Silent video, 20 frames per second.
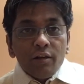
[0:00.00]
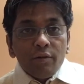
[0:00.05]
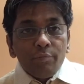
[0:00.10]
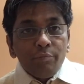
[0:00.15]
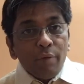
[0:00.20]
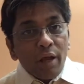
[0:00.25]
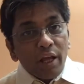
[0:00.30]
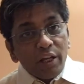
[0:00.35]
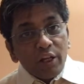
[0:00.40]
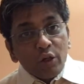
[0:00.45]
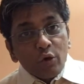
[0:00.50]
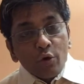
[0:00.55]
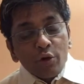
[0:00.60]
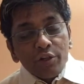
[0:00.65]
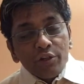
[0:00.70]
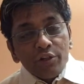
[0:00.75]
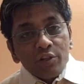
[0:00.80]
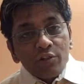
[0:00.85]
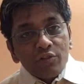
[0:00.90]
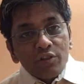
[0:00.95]
Marico
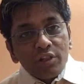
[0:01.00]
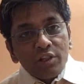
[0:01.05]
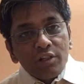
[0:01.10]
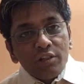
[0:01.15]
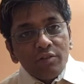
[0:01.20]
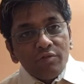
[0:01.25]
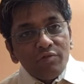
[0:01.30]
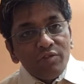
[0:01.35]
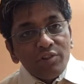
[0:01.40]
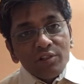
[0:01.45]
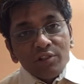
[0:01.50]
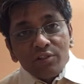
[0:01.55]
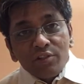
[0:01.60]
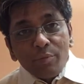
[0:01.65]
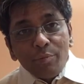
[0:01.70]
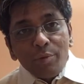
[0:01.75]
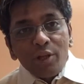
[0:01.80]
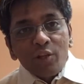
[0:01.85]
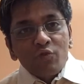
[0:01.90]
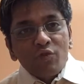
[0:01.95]
Industry, which is the
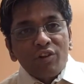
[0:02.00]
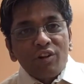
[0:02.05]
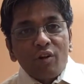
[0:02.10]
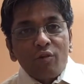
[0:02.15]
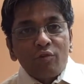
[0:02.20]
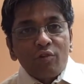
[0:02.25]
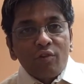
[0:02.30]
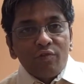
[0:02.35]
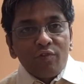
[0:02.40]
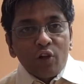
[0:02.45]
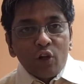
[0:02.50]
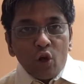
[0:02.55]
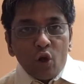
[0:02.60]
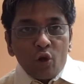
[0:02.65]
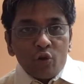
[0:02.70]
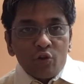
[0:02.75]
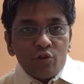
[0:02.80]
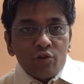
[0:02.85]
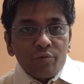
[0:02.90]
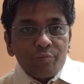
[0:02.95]
best one out of the
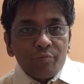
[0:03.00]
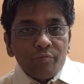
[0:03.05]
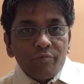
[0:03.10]
lot,